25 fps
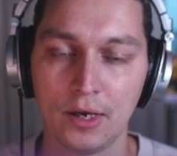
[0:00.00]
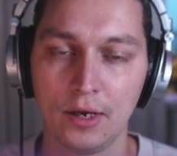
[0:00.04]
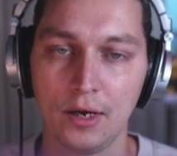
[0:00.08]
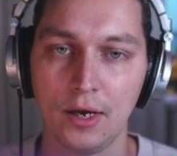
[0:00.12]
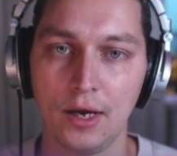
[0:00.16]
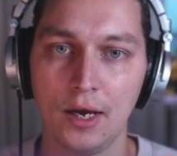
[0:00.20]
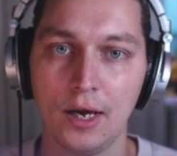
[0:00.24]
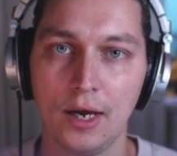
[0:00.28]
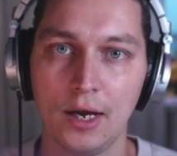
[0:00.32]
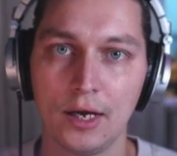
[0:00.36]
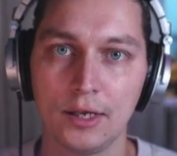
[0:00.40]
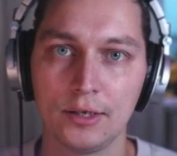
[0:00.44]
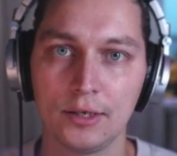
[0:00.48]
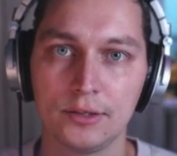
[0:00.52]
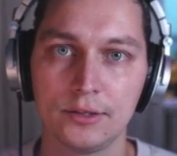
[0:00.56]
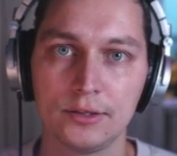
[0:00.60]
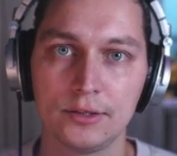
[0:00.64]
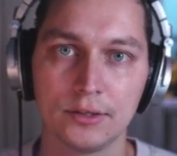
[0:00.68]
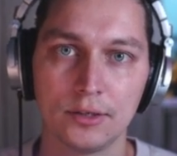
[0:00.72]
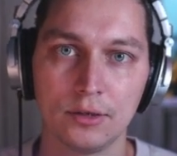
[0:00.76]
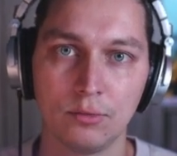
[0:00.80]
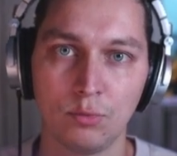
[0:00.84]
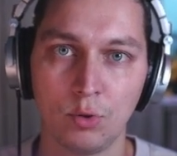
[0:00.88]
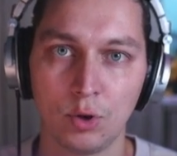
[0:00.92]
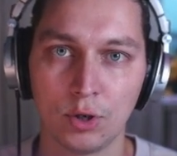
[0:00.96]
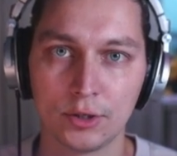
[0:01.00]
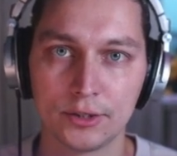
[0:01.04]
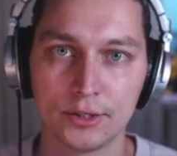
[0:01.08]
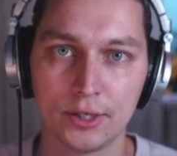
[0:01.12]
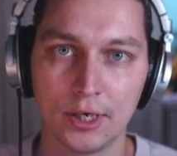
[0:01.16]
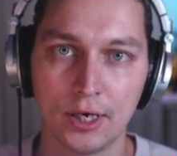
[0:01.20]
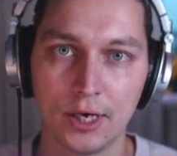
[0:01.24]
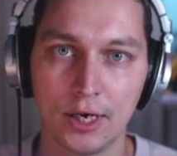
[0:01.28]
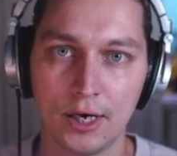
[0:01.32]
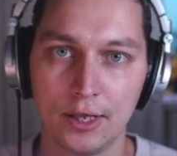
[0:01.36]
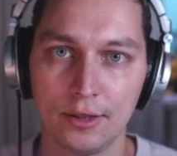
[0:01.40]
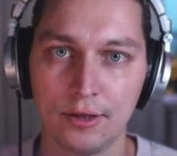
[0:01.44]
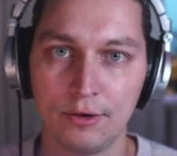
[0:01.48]
and what
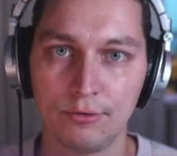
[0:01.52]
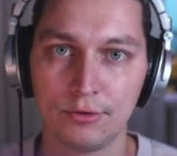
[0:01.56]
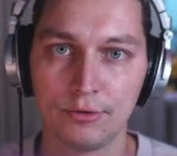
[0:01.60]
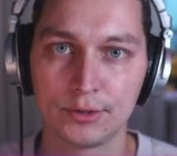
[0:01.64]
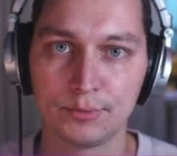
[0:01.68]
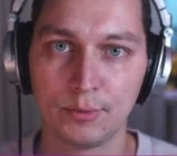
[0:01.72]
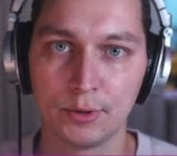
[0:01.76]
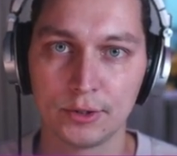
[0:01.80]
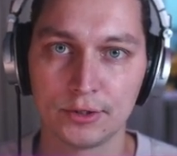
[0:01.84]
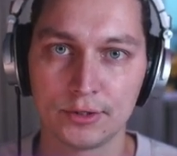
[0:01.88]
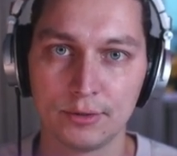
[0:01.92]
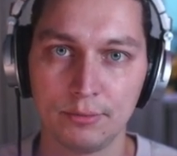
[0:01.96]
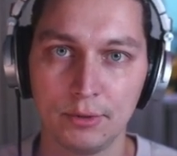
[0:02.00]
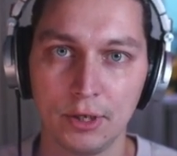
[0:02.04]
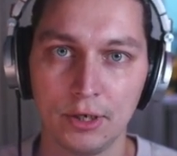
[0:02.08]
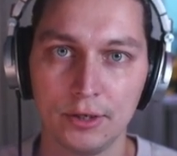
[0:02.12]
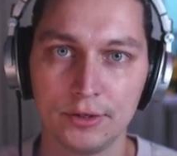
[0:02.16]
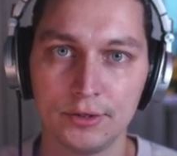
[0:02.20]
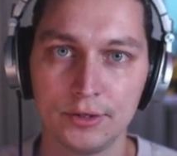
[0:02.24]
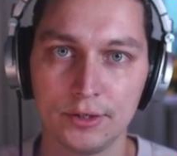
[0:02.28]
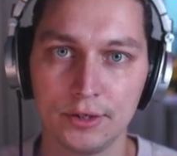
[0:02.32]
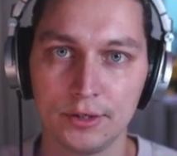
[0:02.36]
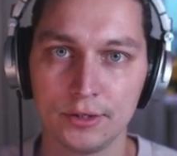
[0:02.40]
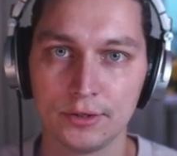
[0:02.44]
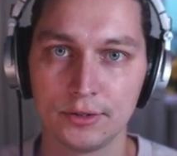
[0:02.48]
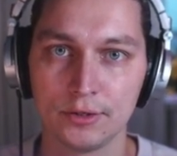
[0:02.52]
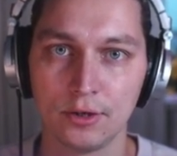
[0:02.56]
are the responsibilities